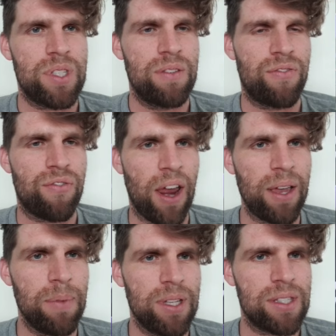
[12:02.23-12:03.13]

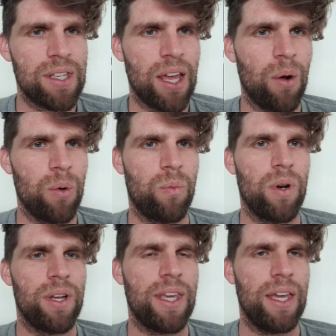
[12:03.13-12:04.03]
fragments that I would want
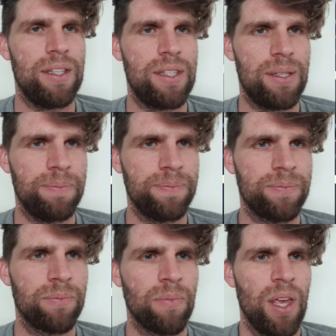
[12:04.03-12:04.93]
to get
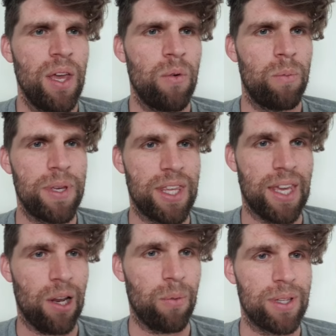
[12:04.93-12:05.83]
would be the
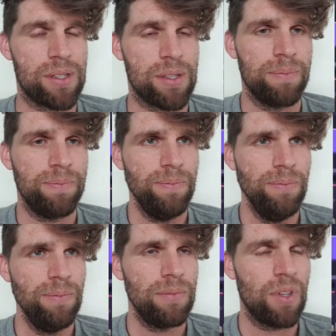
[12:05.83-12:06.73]
yellow ones.
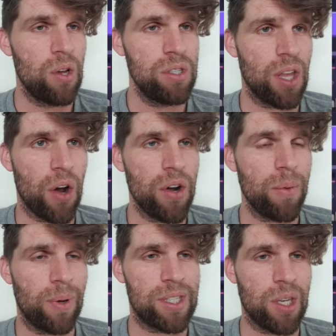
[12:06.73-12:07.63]
Those are the only
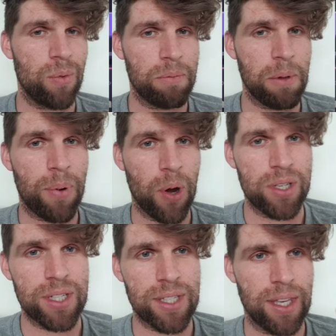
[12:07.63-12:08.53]
ones that you want to be
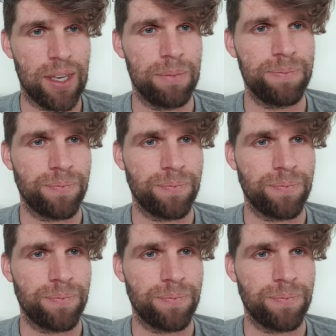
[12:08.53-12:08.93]
purchasing here.